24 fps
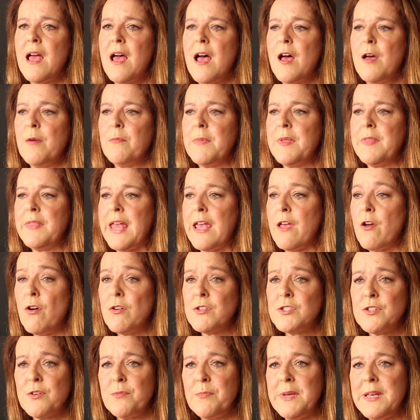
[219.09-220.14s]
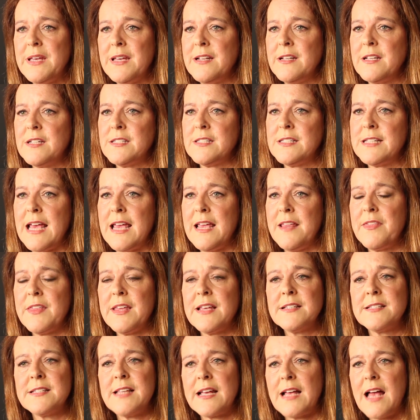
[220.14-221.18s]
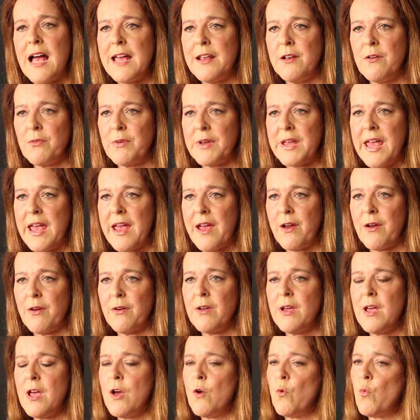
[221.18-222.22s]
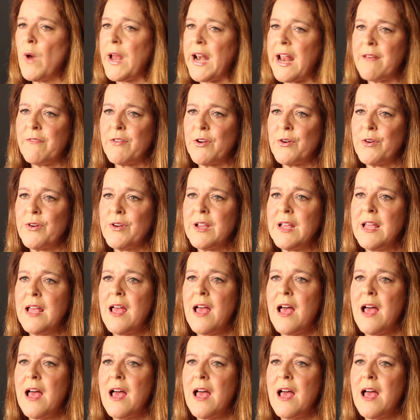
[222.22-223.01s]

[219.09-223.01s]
They also begin to say things like, "I don't care," whatever,